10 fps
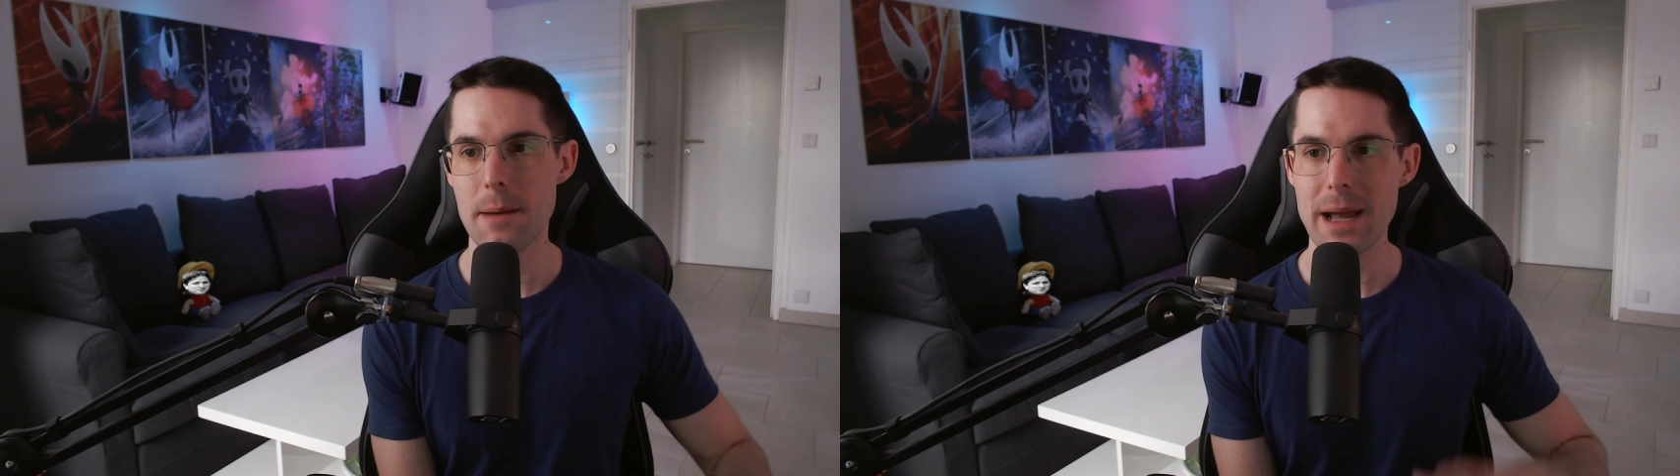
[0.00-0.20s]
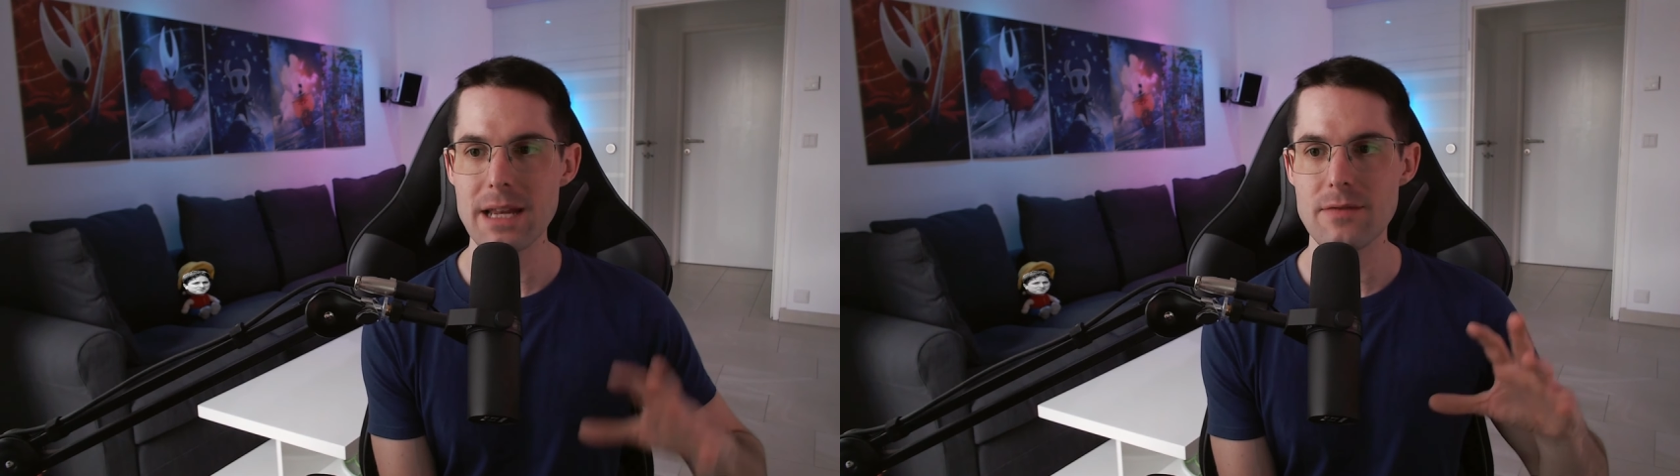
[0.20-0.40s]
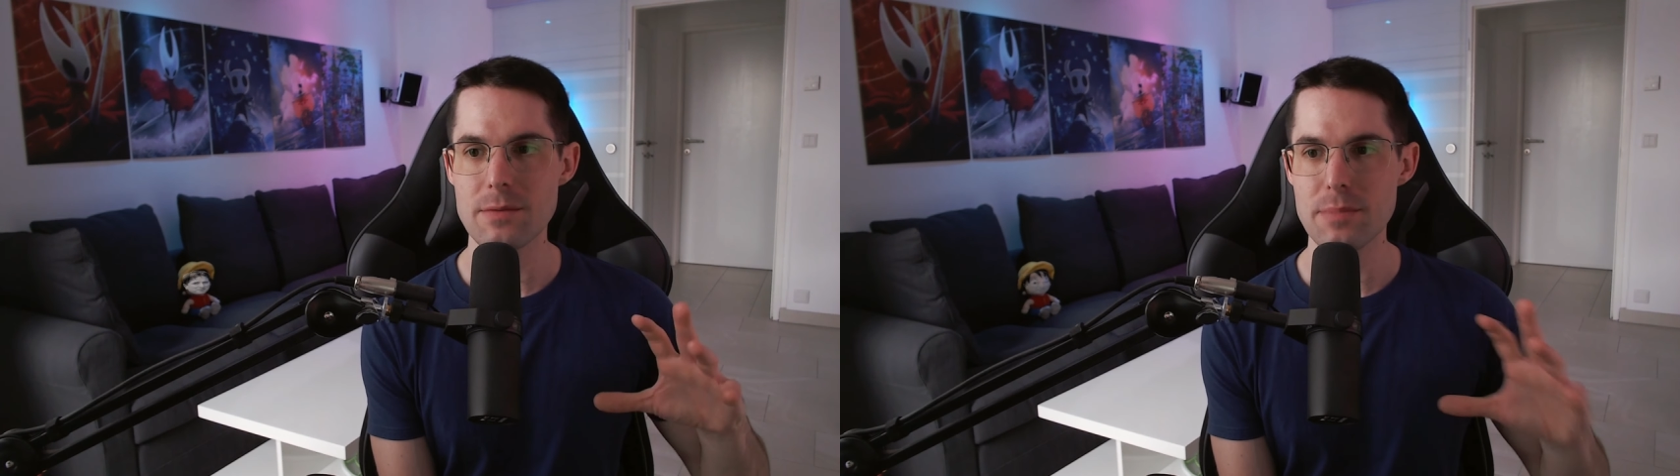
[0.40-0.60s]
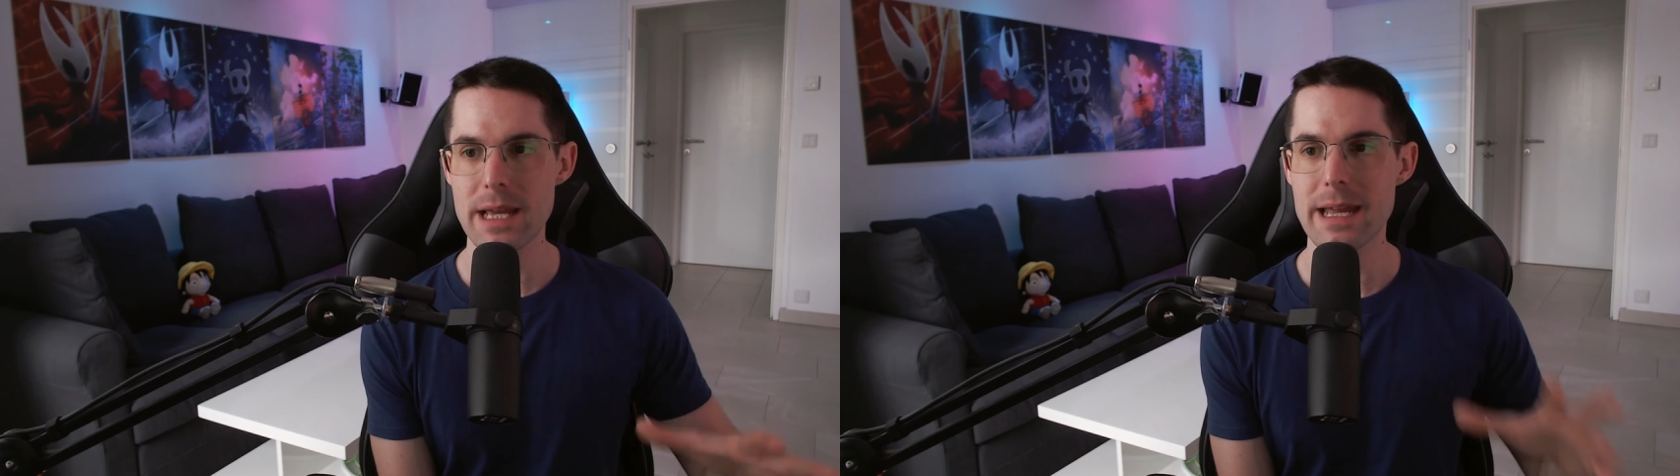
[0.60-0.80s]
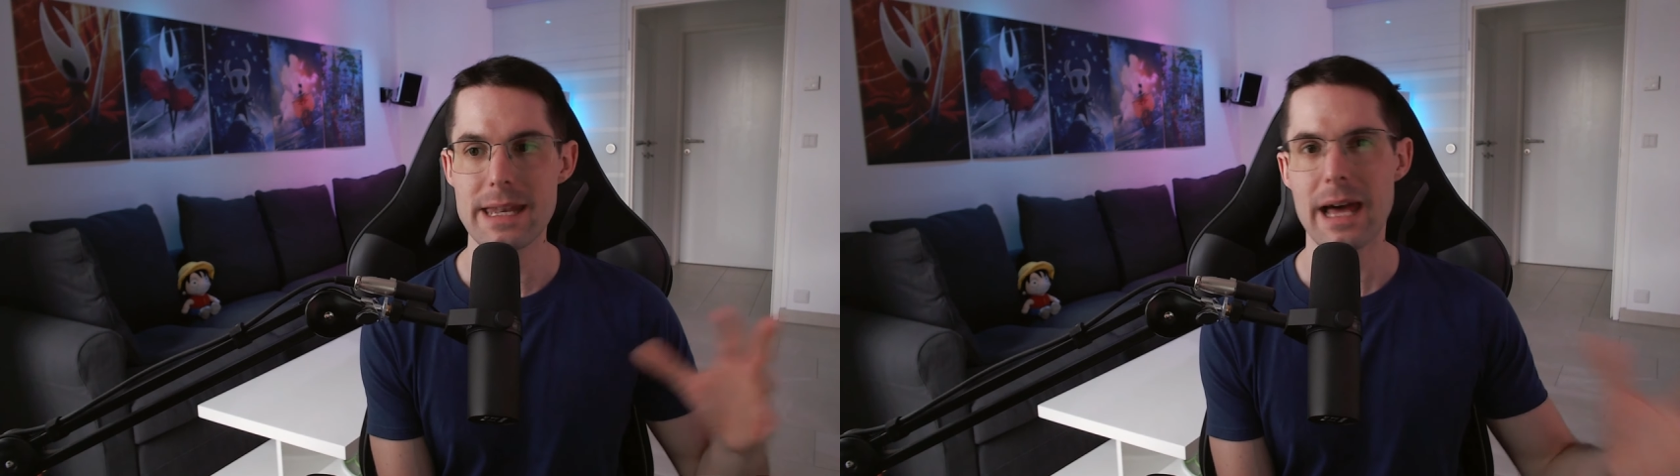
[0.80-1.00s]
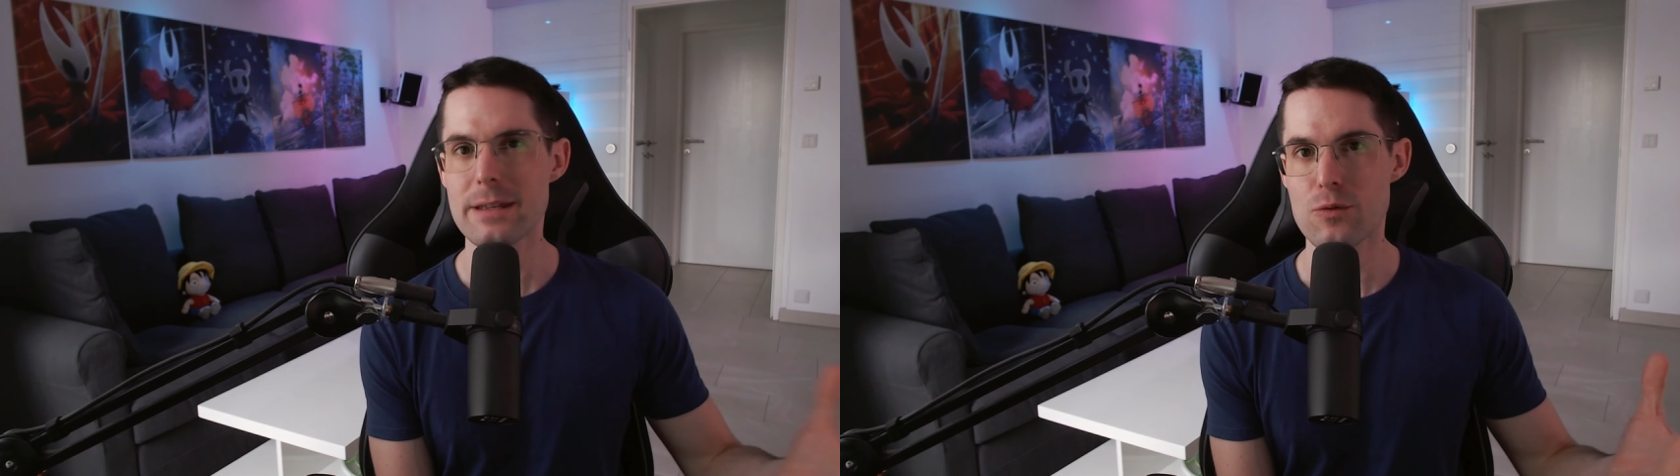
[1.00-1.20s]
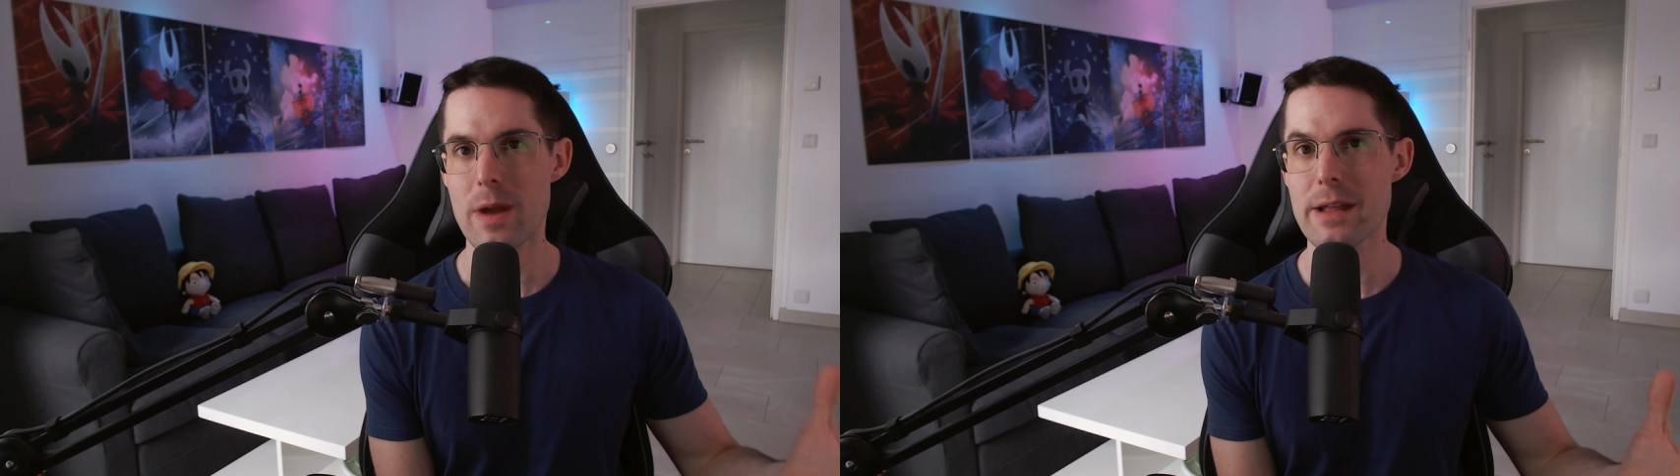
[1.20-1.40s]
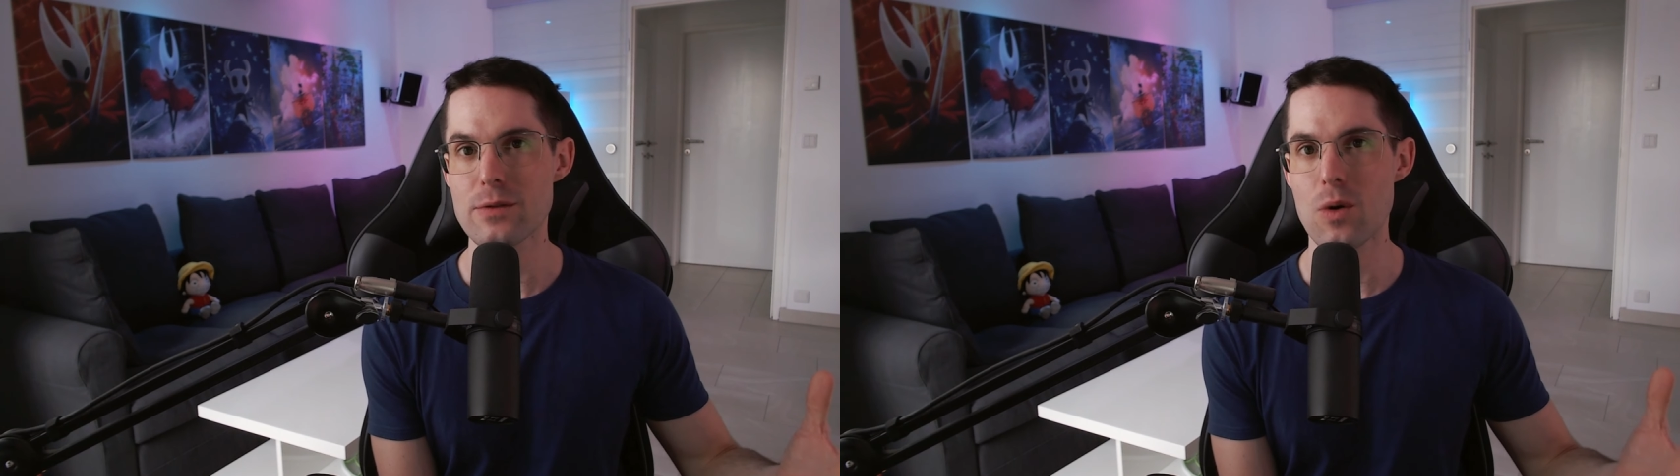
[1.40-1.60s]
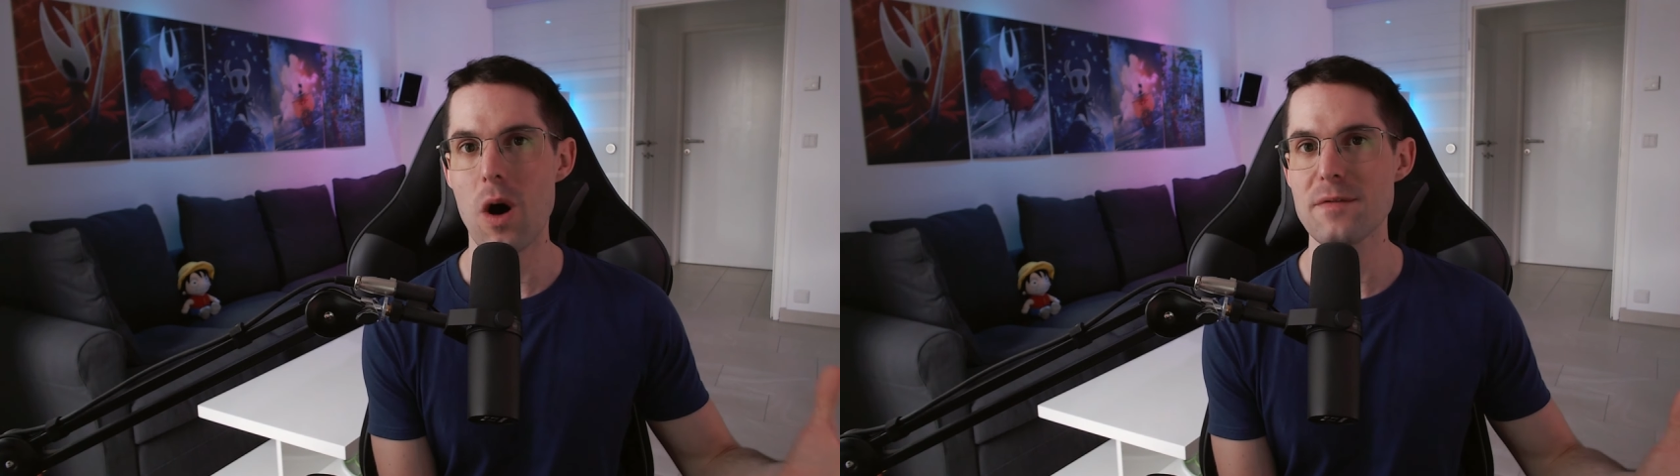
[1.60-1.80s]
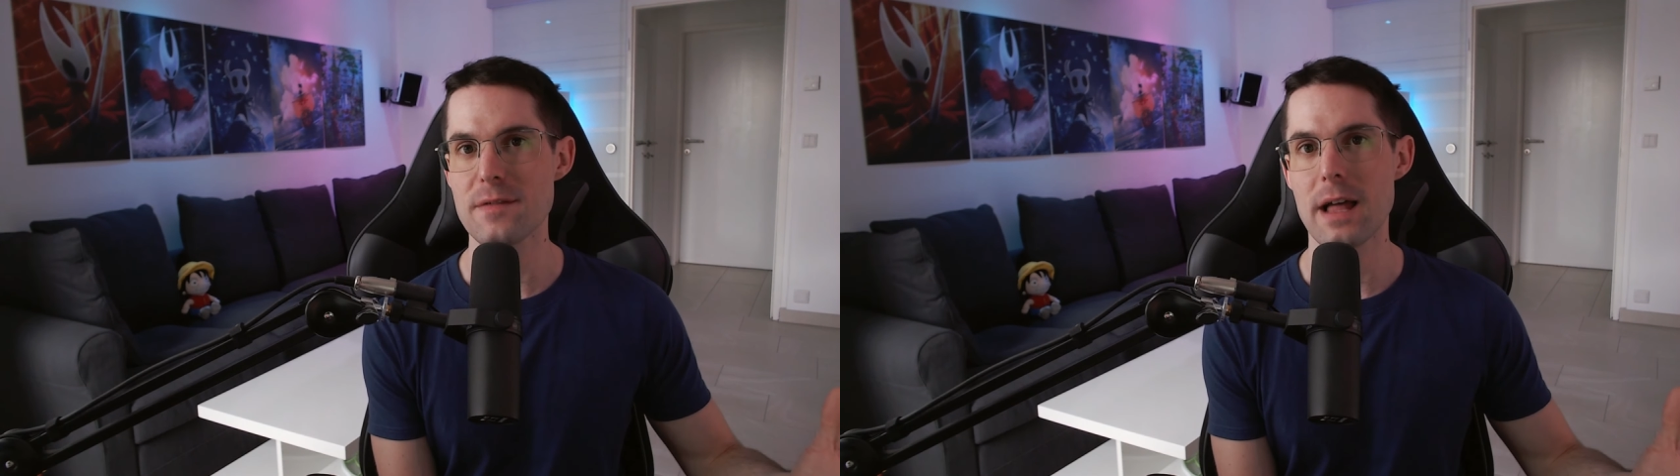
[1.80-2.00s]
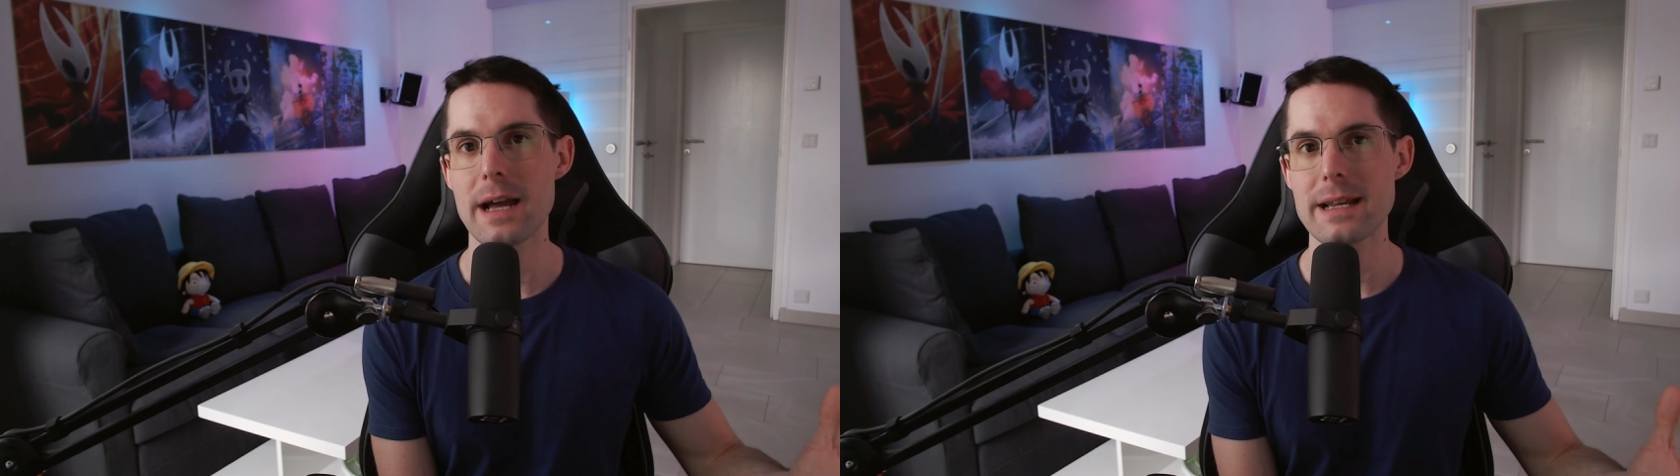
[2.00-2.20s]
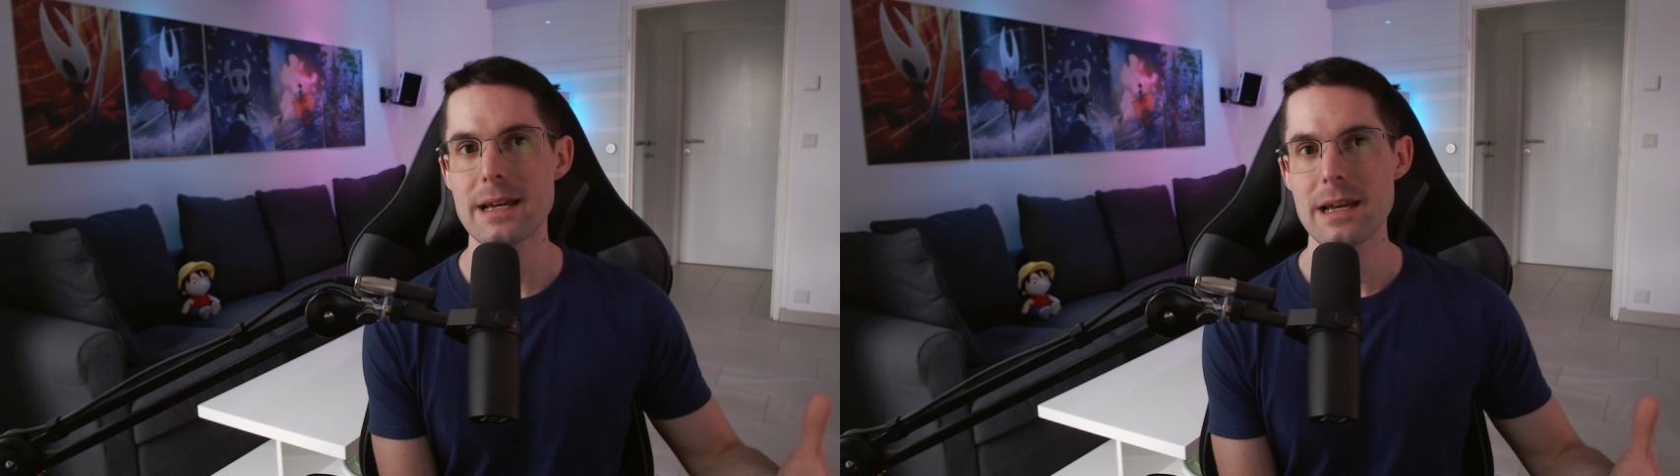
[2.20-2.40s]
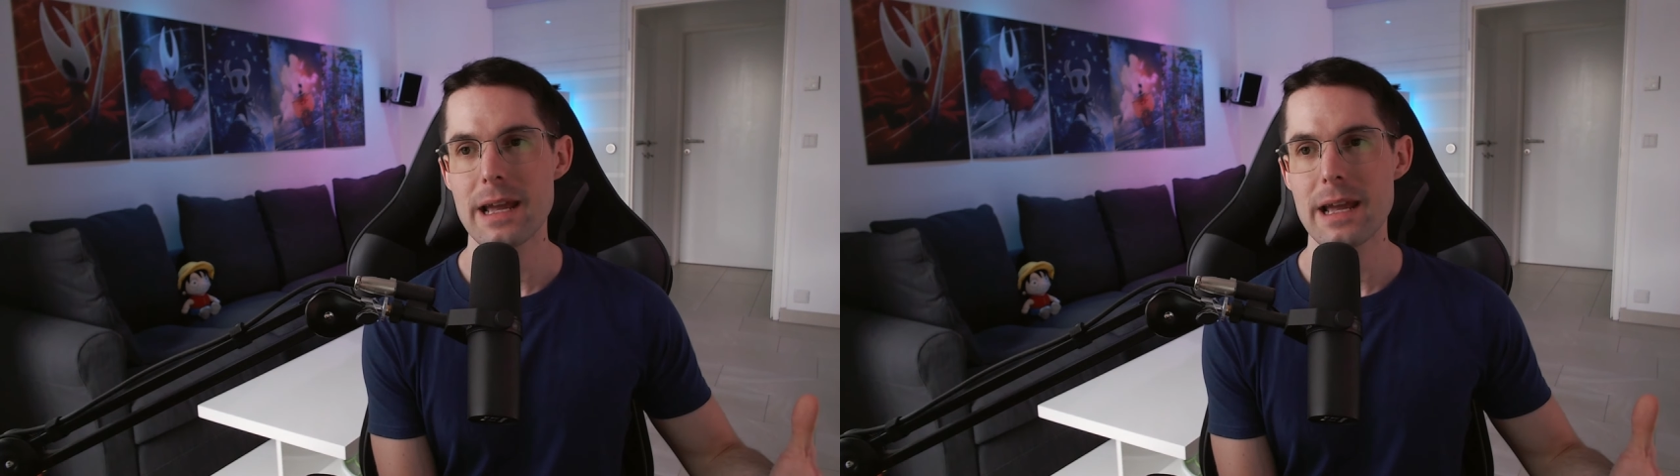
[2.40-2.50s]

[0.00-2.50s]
I might even play another rando offline.